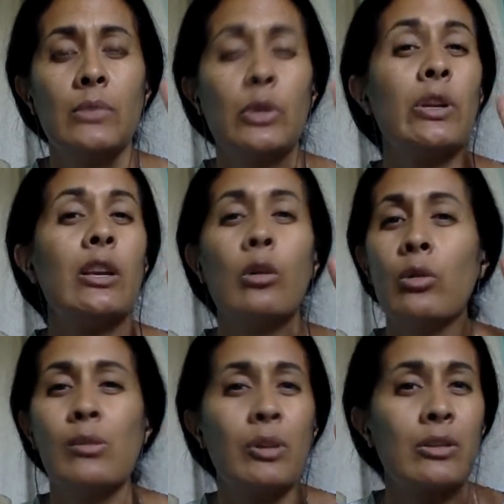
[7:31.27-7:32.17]
So you can
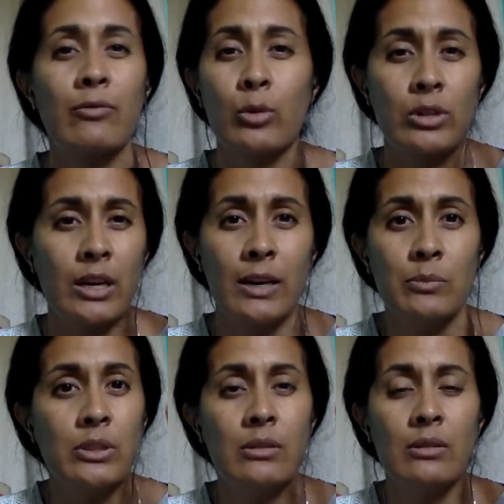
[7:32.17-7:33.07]
only miss 4
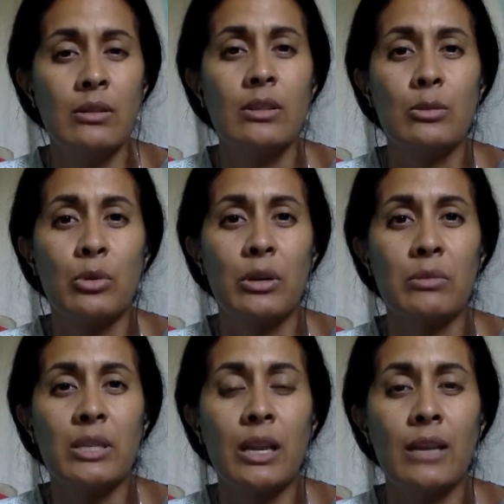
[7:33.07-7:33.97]
times, is what I'm
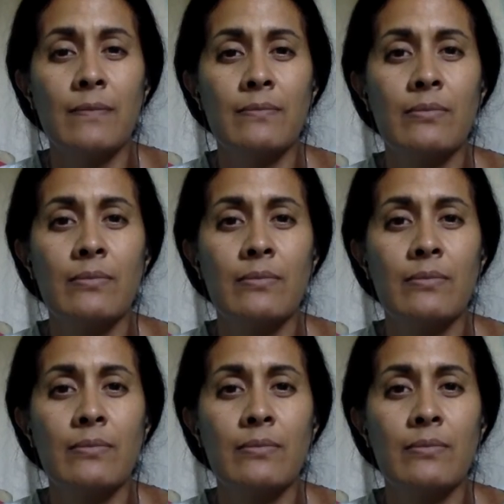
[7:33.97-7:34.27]
saying.